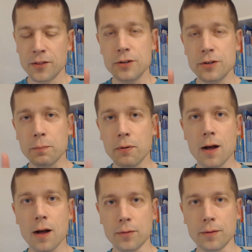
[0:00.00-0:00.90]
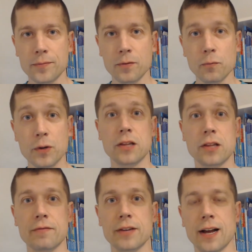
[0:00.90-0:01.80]
there is a problem with
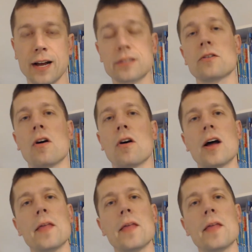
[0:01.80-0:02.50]
loving God's law,